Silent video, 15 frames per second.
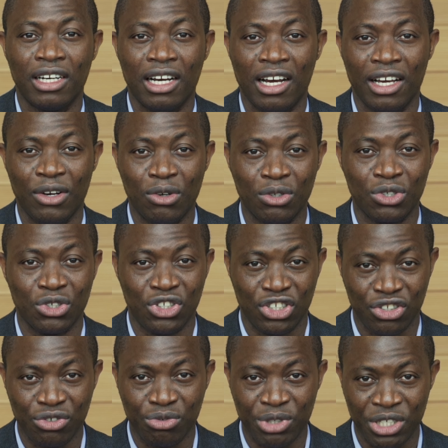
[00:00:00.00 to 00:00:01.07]
I also
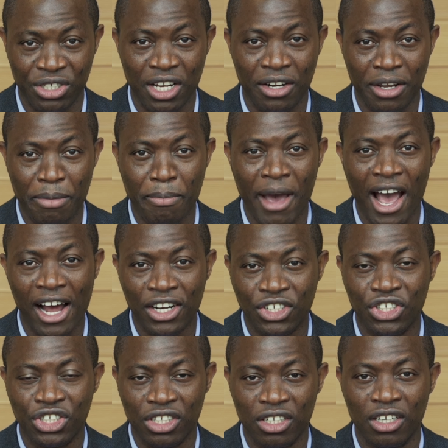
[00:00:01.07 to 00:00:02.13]
just recently
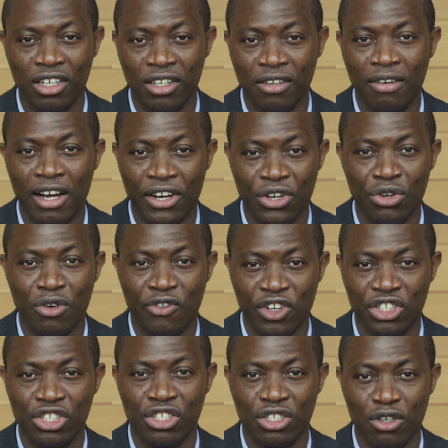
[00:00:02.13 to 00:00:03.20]
matched uh, at the
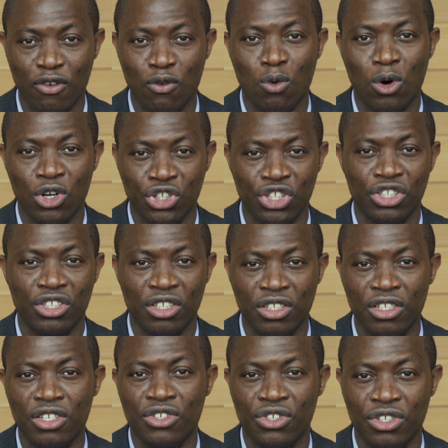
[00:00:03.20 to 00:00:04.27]
University of Washington
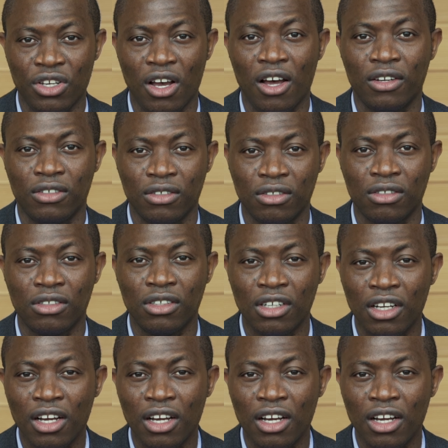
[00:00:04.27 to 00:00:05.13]
in Seattle,